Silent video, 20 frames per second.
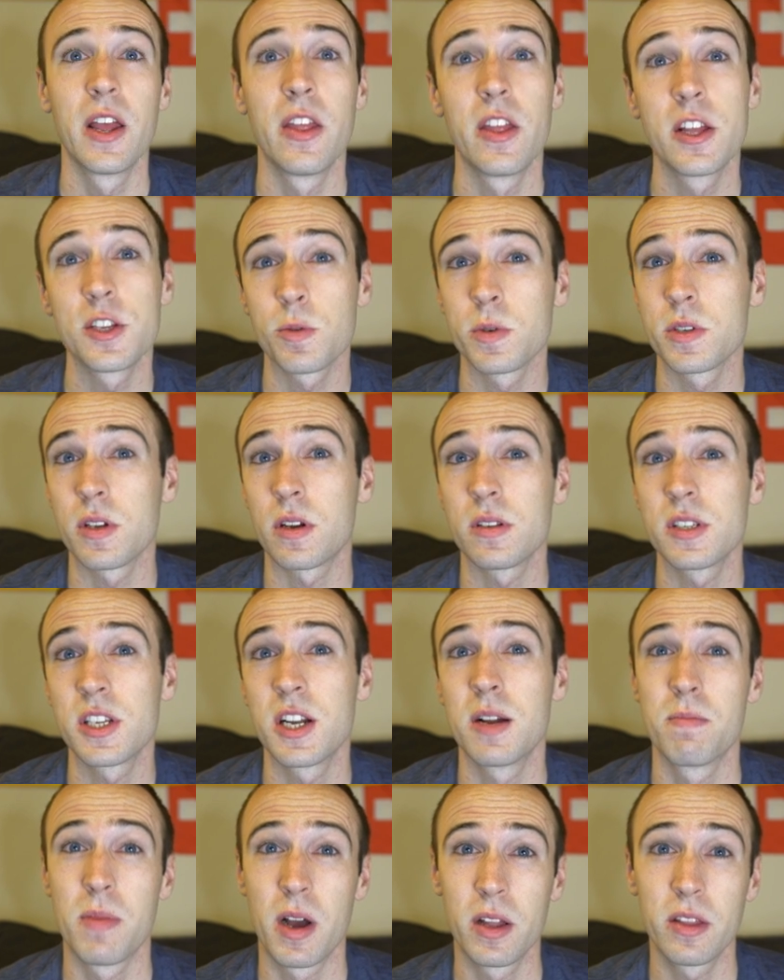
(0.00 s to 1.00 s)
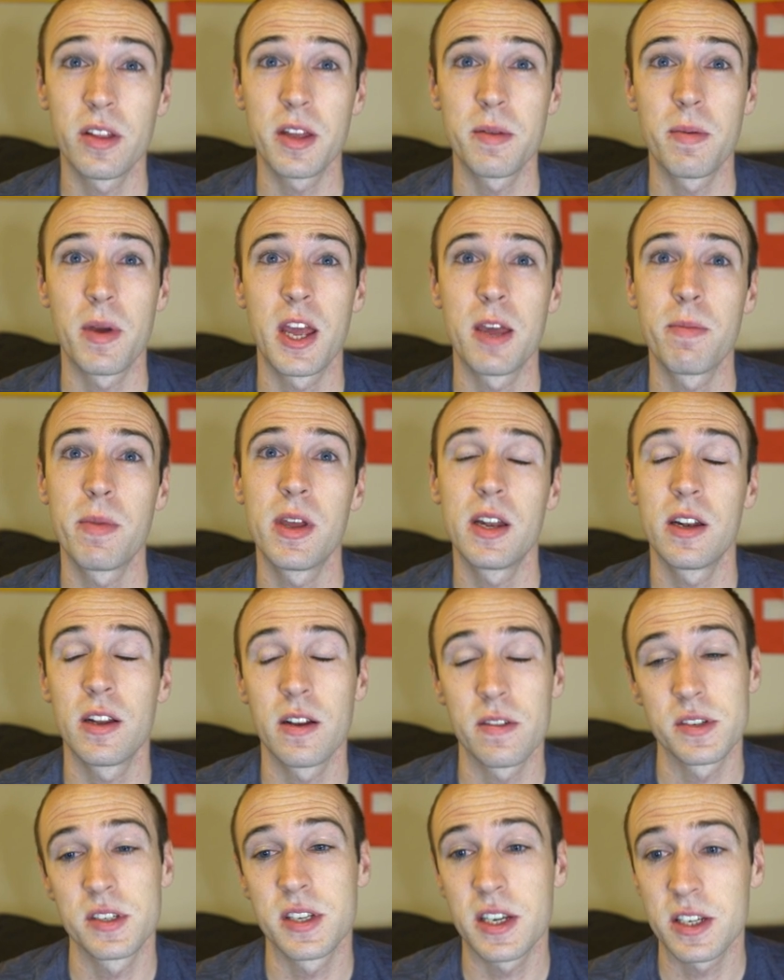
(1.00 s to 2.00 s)
And this results in a monthly payment
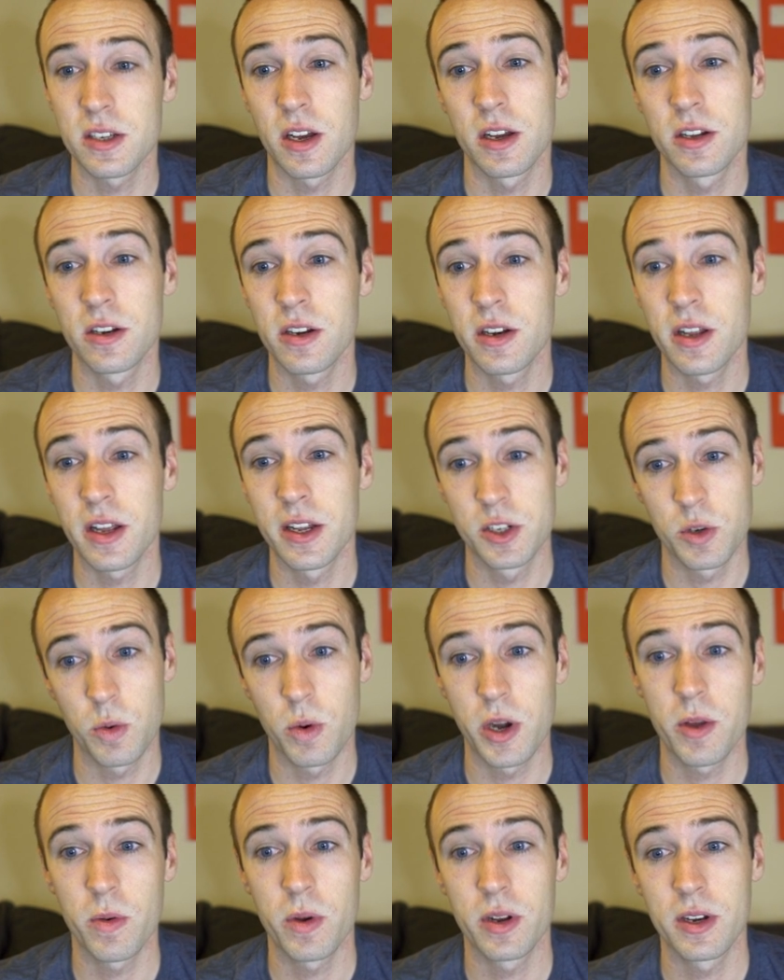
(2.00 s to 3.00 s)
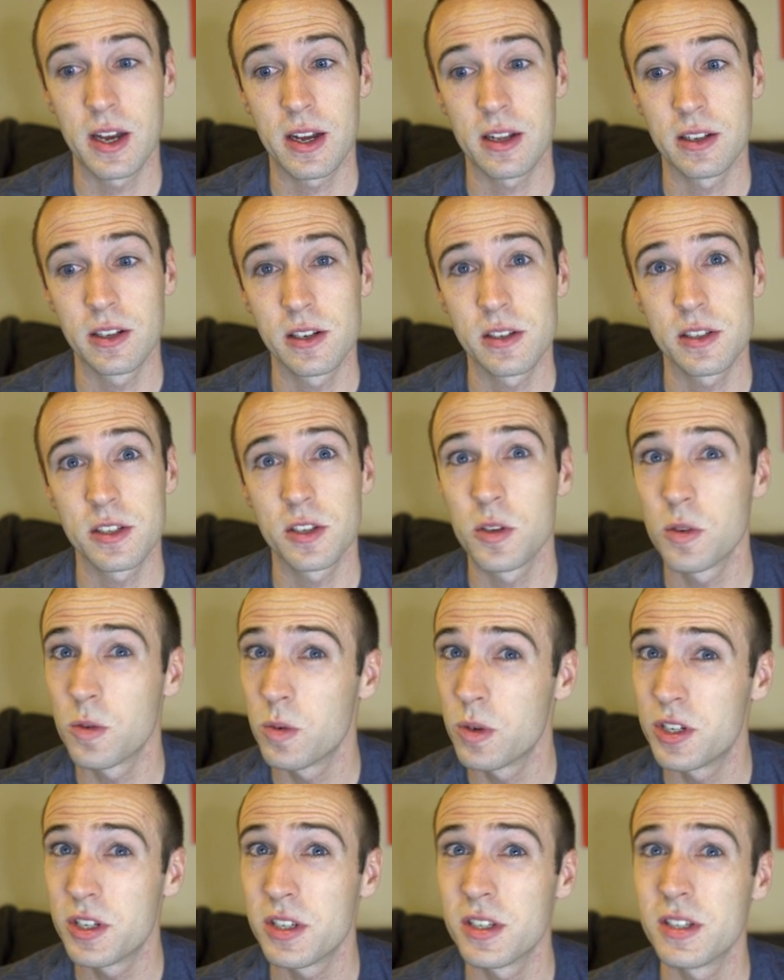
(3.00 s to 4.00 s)
of $621,
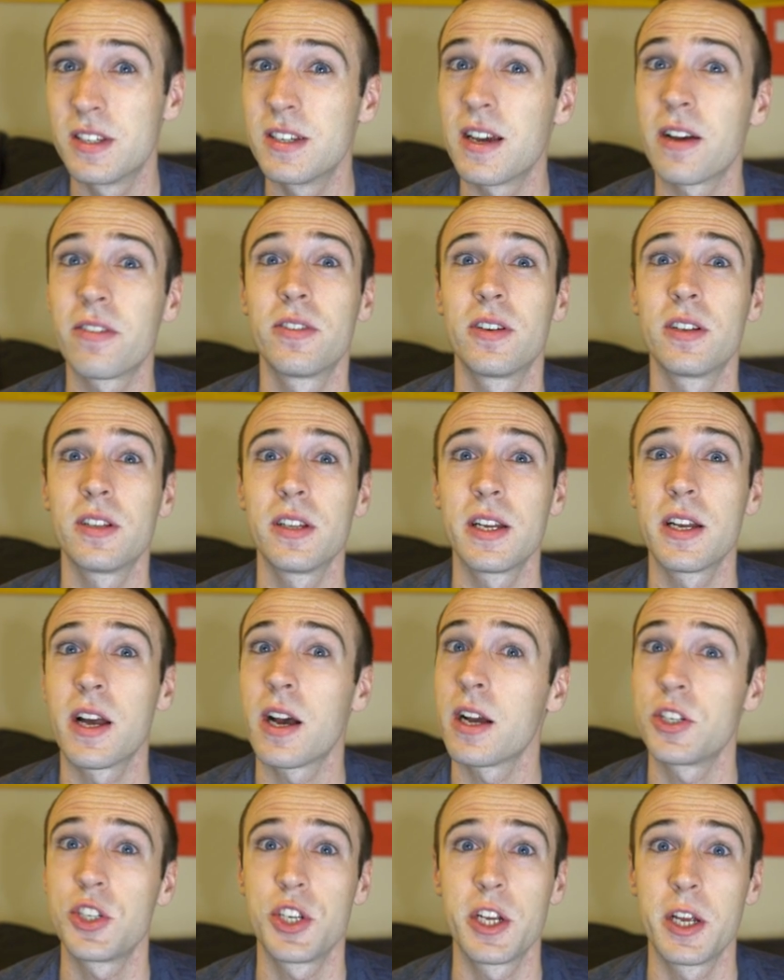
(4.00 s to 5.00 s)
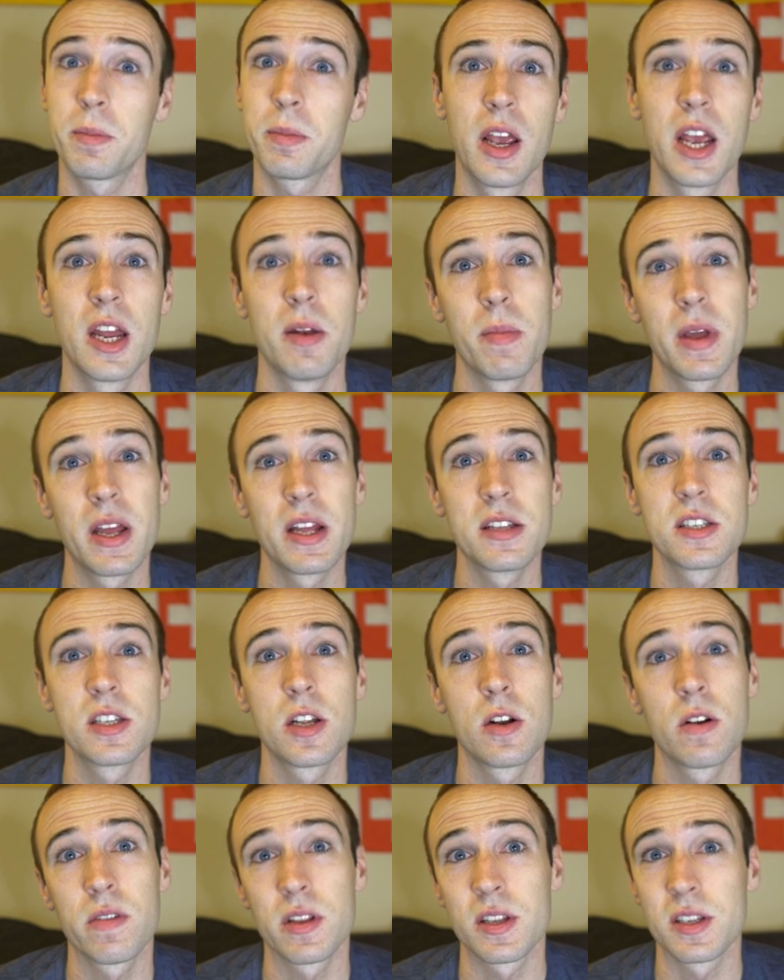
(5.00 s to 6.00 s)
which is definitely not cheap. It means
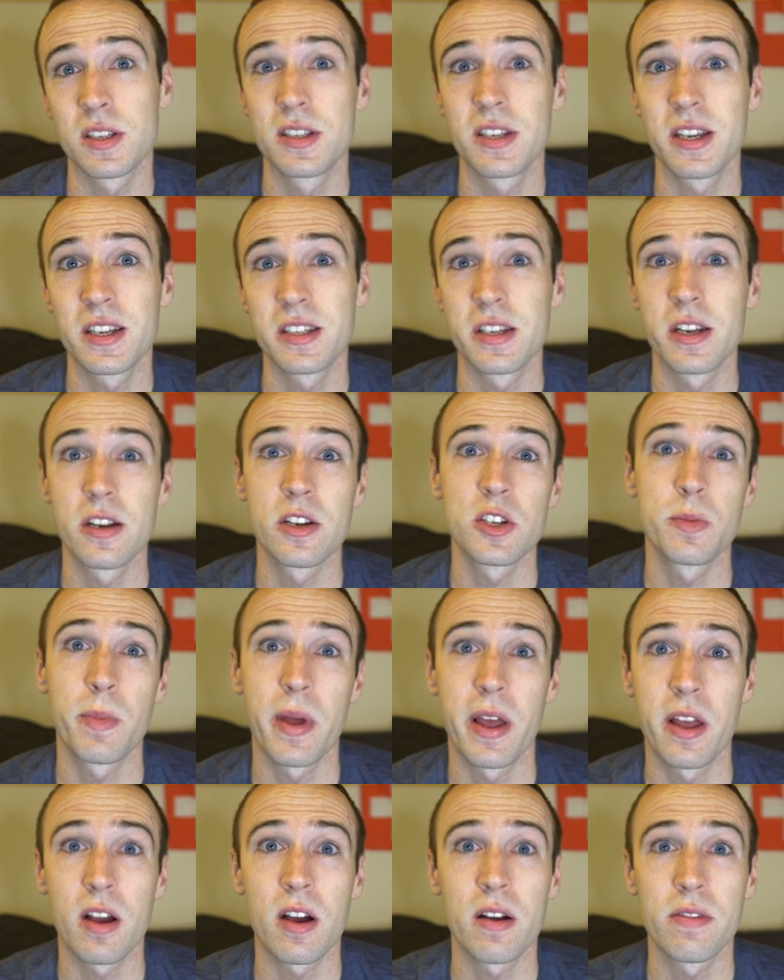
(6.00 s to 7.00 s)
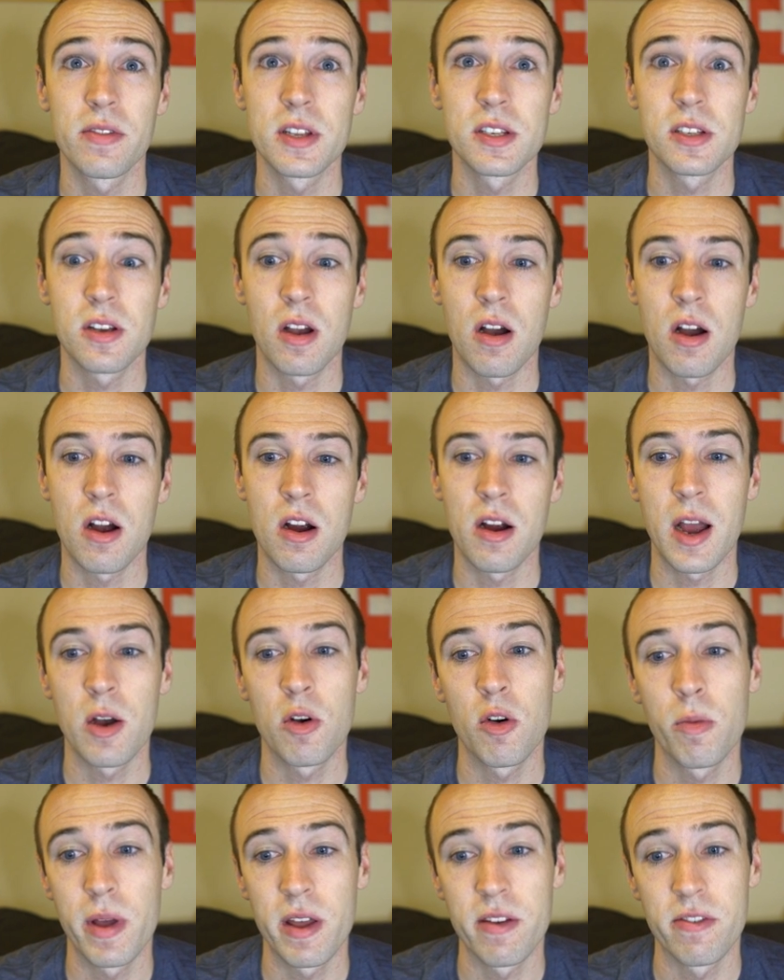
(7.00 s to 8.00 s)
that over the 6 years paying off this car, I
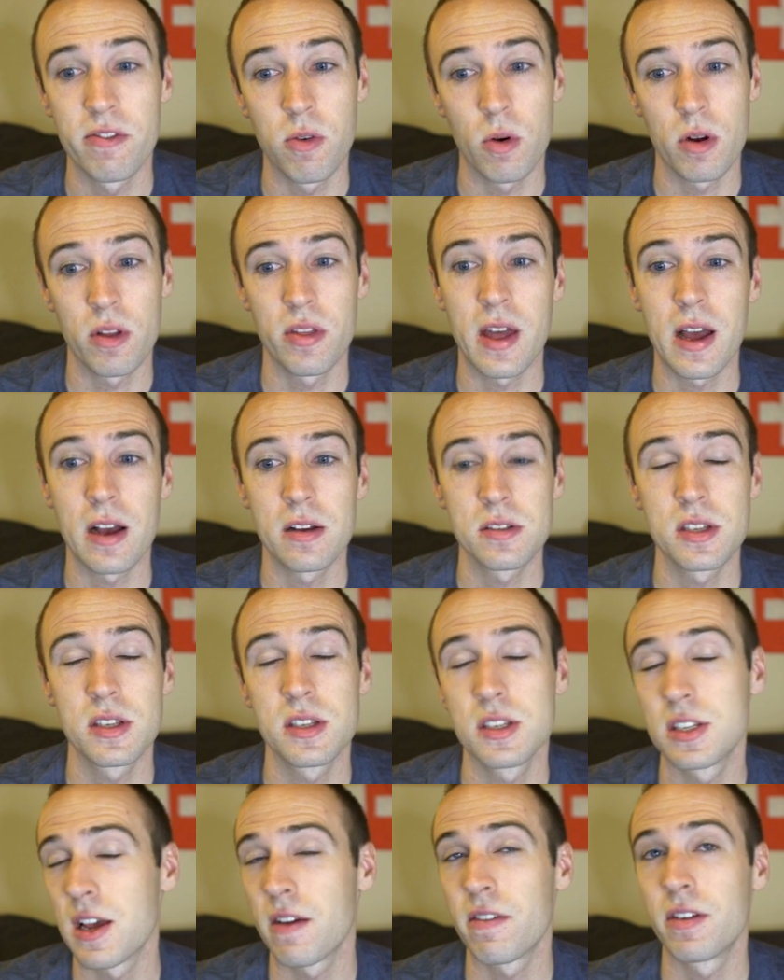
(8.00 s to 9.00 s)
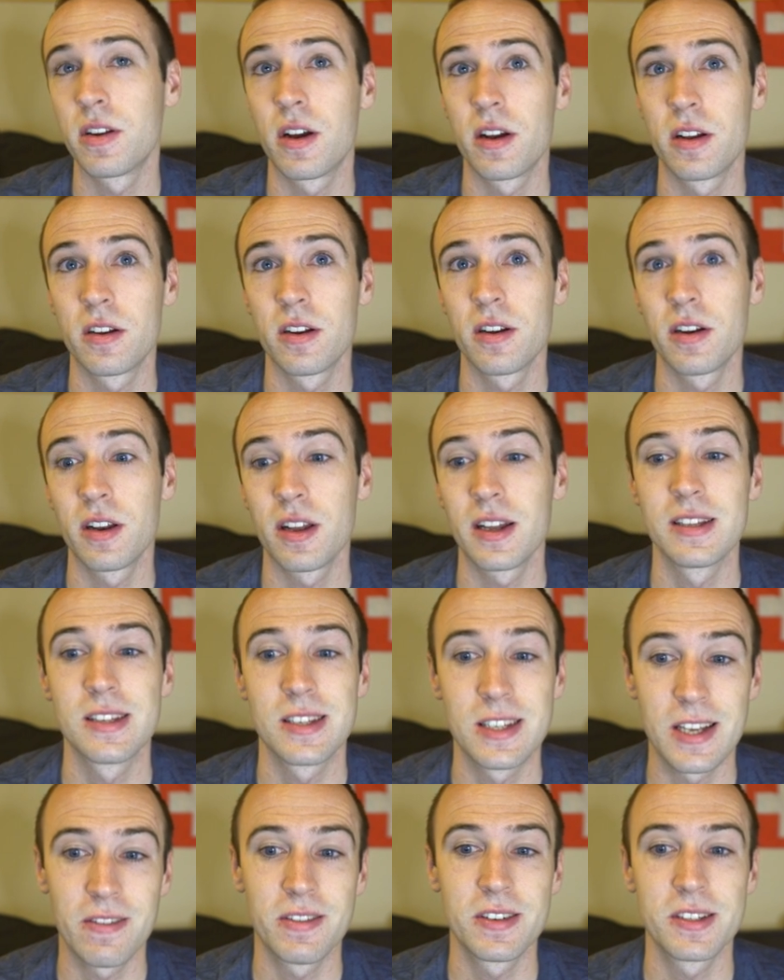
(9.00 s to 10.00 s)
will pay
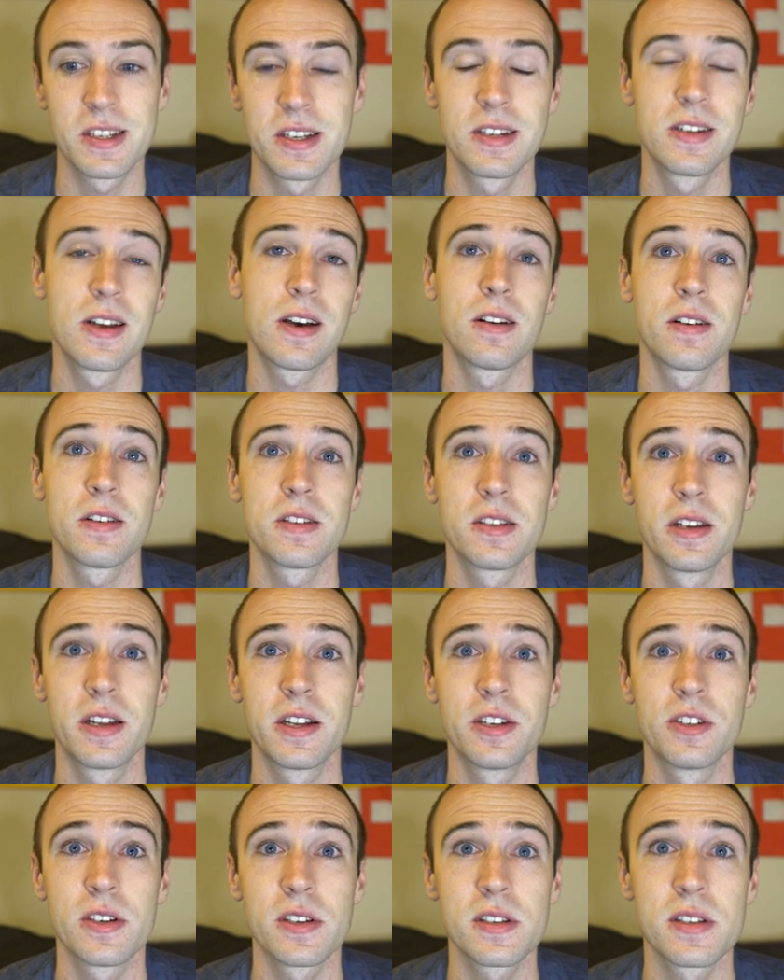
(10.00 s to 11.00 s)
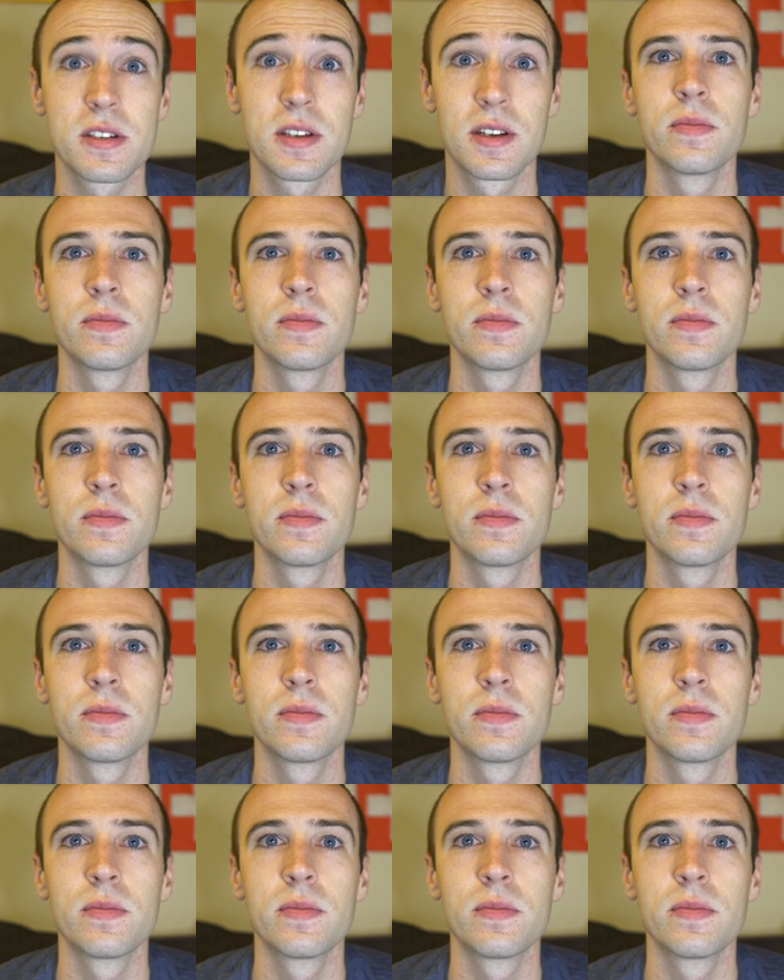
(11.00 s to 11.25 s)
$4,717 in interest.